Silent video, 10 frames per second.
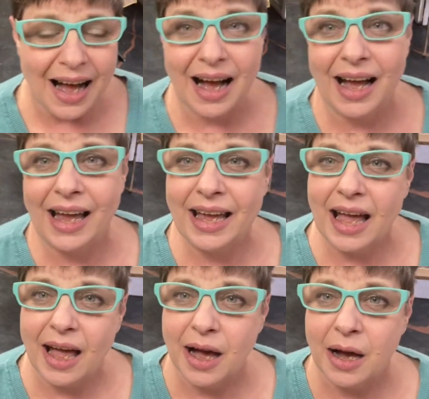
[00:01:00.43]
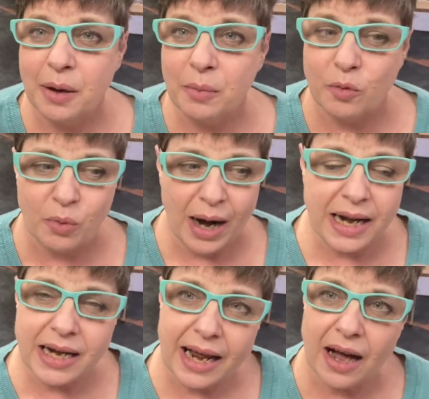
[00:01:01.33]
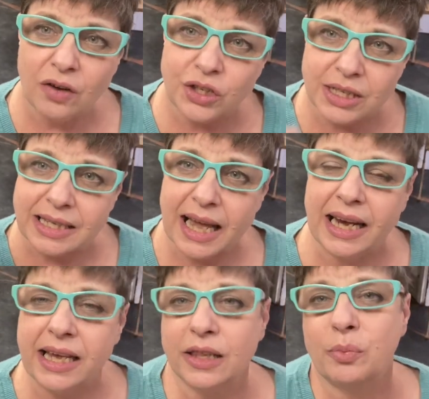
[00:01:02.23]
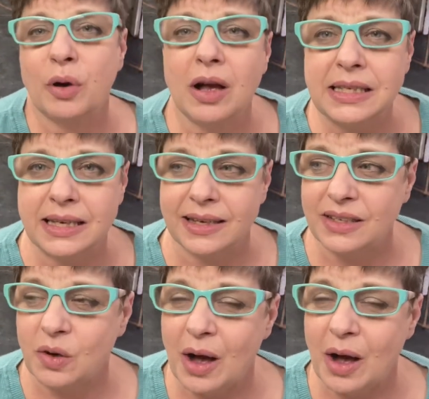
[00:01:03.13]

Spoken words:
I am right now just getting in the process, so